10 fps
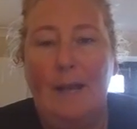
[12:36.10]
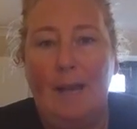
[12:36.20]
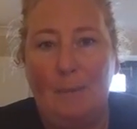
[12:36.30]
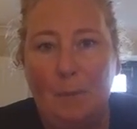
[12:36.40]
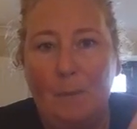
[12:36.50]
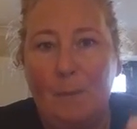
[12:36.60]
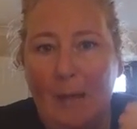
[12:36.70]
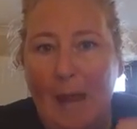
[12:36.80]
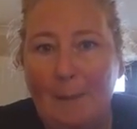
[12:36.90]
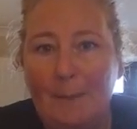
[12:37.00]
And what will
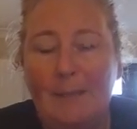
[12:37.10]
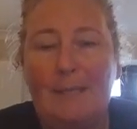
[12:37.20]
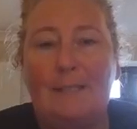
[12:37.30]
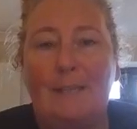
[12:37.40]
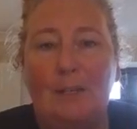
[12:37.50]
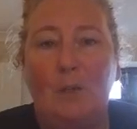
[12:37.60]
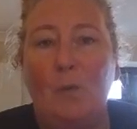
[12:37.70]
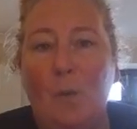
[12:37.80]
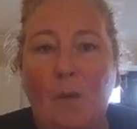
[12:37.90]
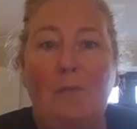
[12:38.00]
happen is that you
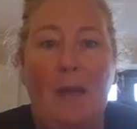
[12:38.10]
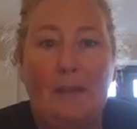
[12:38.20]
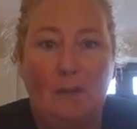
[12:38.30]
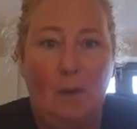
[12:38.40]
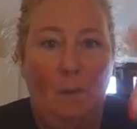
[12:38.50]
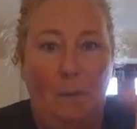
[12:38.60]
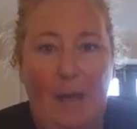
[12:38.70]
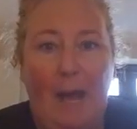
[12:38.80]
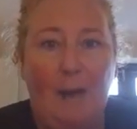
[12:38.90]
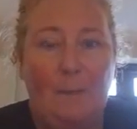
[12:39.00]
want that goal
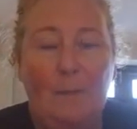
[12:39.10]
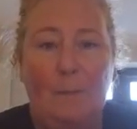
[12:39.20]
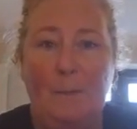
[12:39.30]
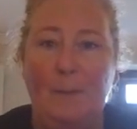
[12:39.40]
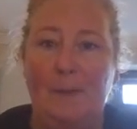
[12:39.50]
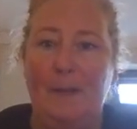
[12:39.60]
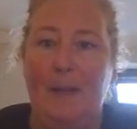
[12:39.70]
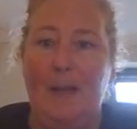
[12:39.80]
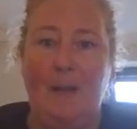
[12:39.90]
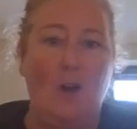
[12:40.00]
now
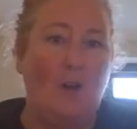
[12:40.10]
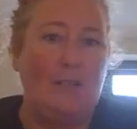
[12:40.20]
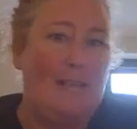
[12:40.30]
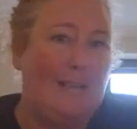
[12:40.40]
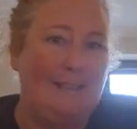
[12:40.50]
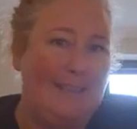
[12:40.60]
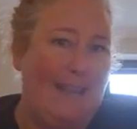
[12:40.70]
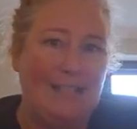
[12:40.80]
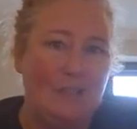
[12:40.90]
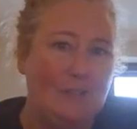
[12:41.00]
and not take the
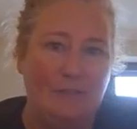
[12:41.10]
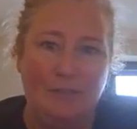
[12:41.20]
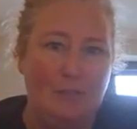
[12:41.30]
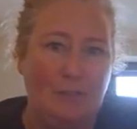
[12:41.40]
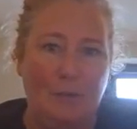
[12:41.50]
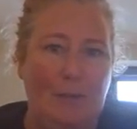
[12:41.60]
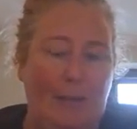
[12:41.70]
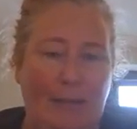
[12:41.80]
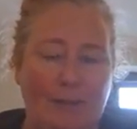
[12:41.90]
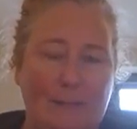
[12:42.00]
action to doing
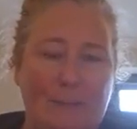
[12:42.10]
it.